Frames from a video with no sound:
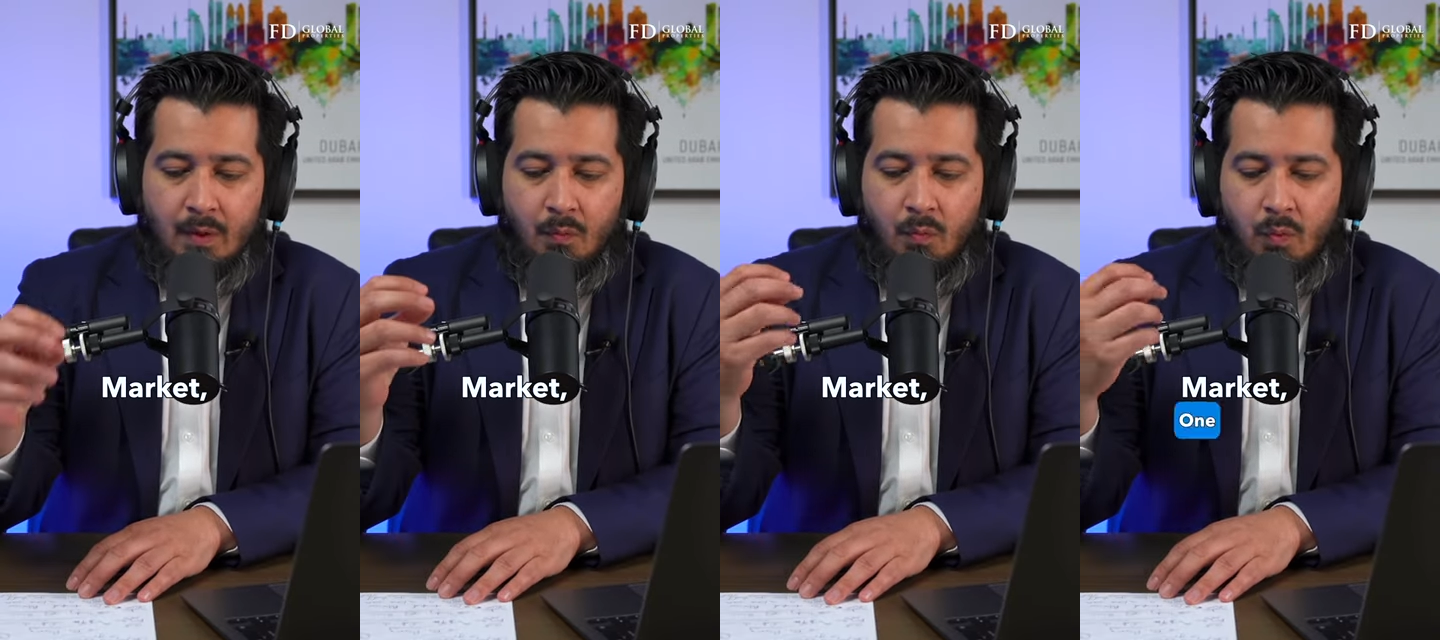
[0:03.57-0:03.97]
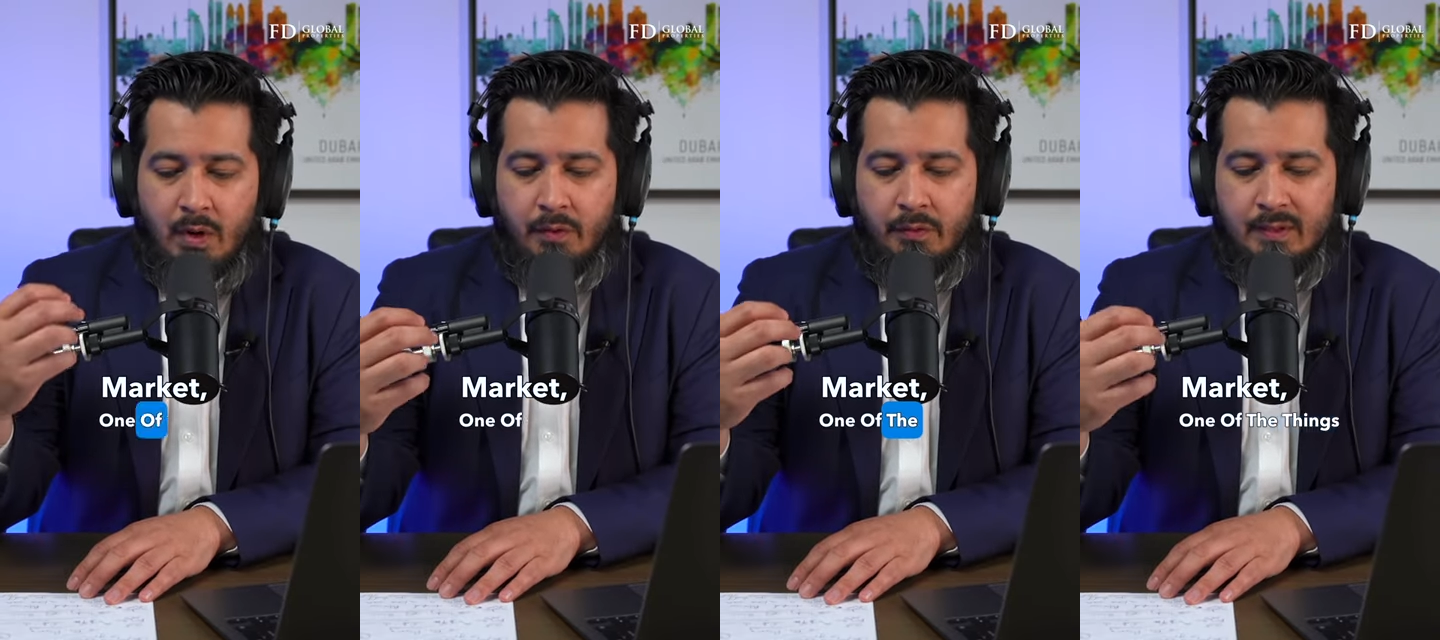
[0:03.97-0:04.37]

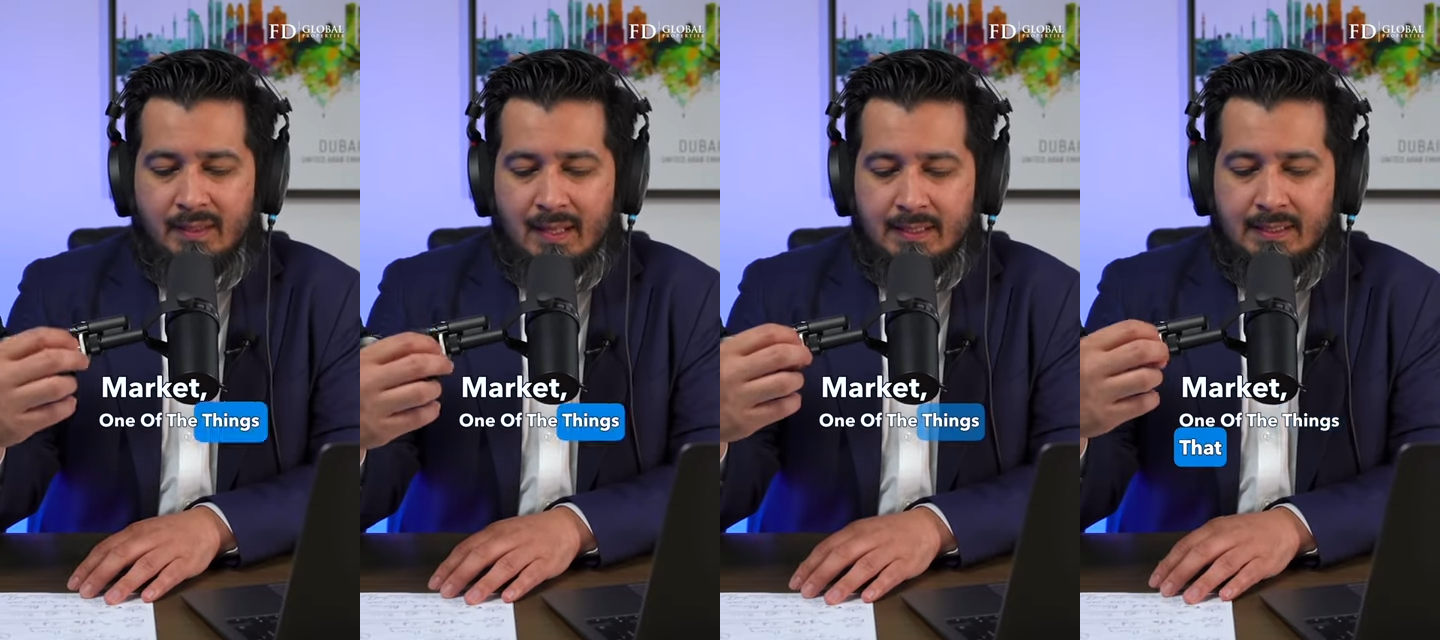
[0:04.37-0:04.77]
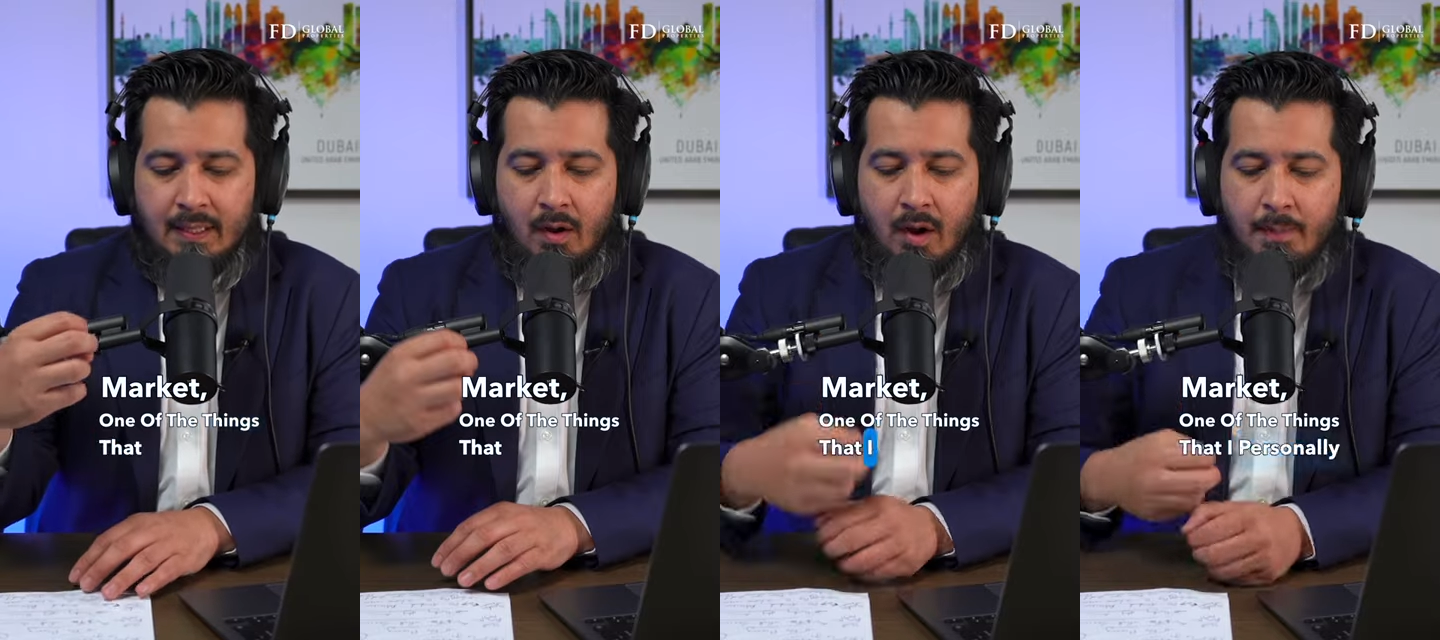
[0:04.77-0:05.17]
one of the things
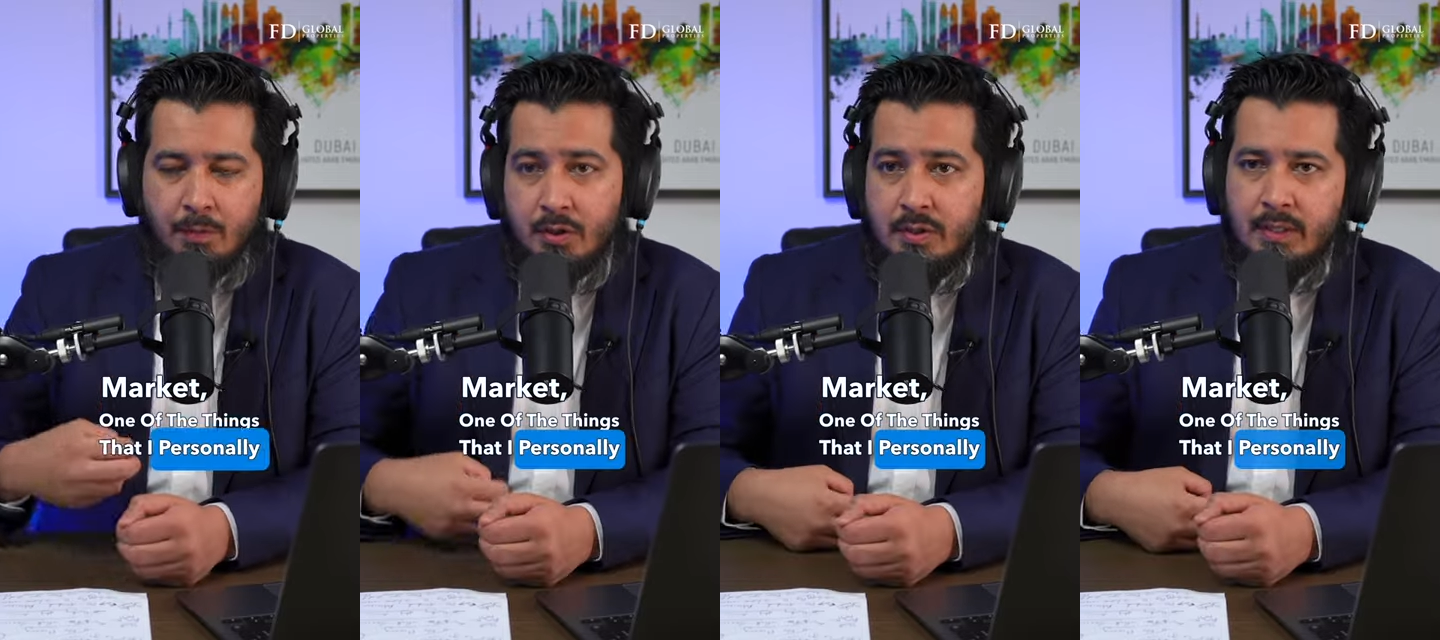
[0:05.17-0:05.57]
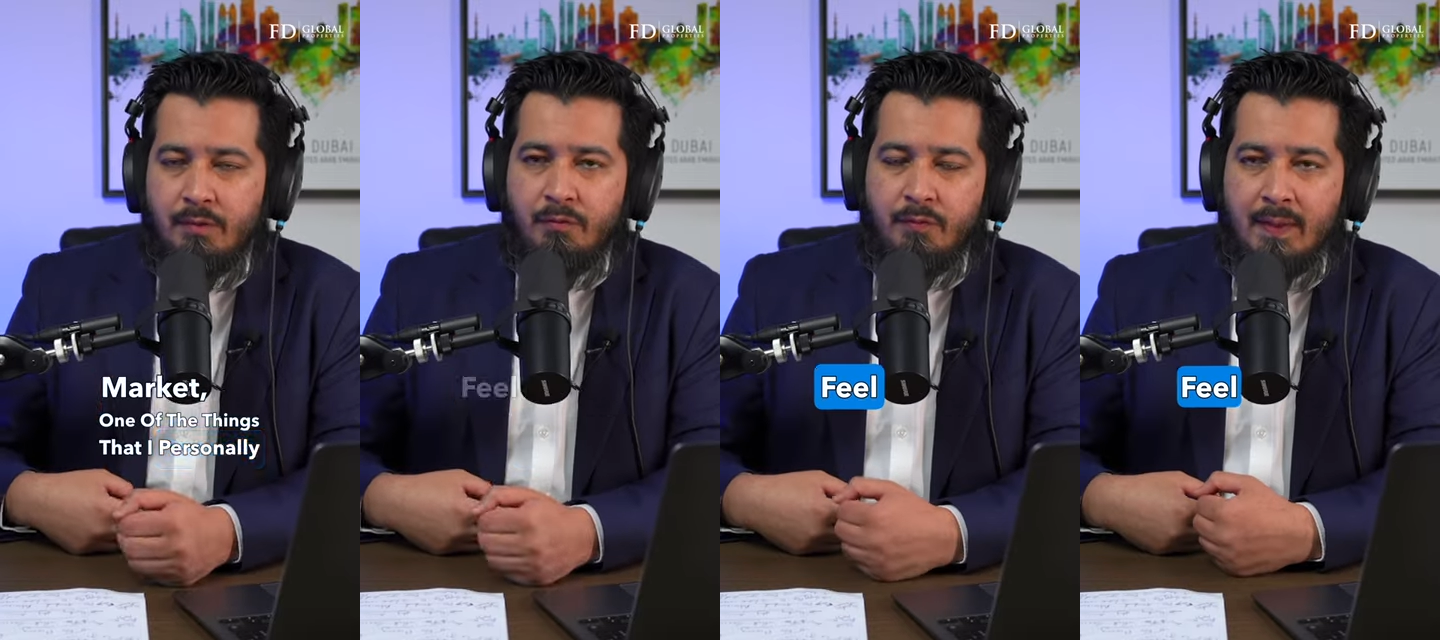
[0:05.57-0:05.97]
that I personally
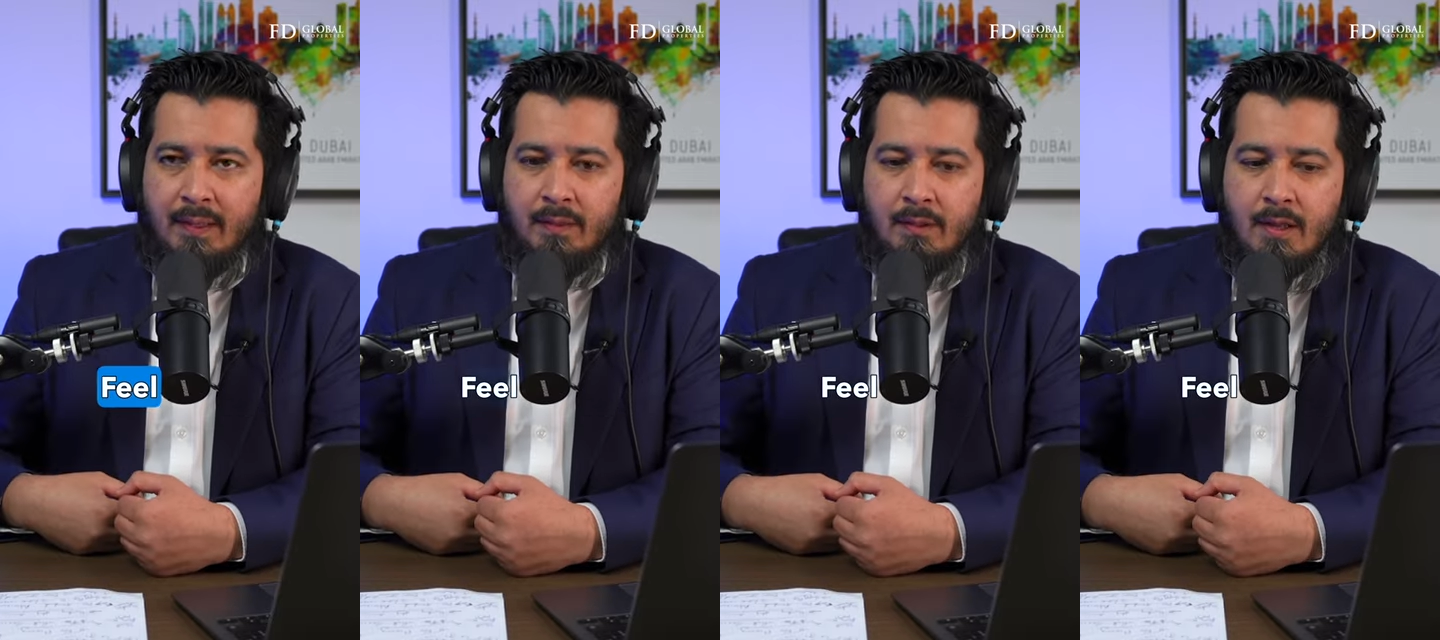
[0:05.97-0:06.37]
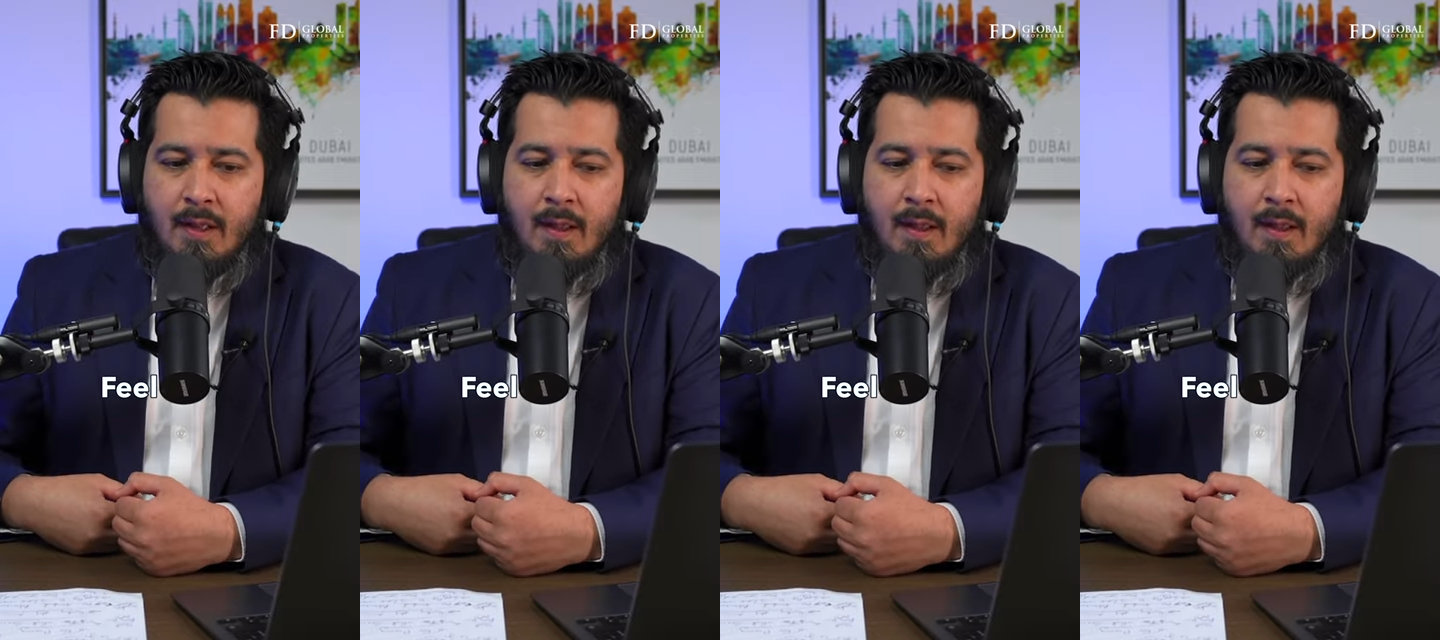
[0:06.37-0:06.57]
feel